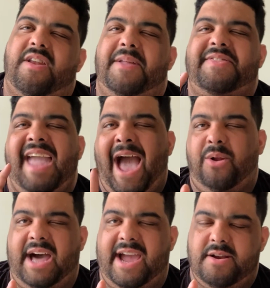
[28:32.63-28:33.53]
about the
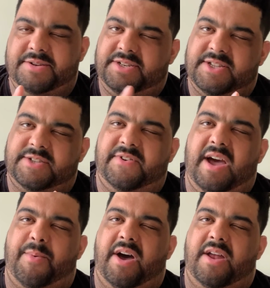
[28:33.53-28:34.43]
outliers to this
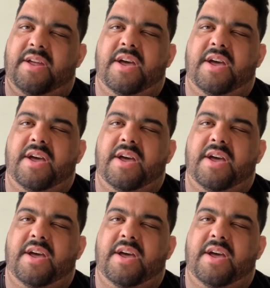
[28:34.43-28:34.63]
phenomenon.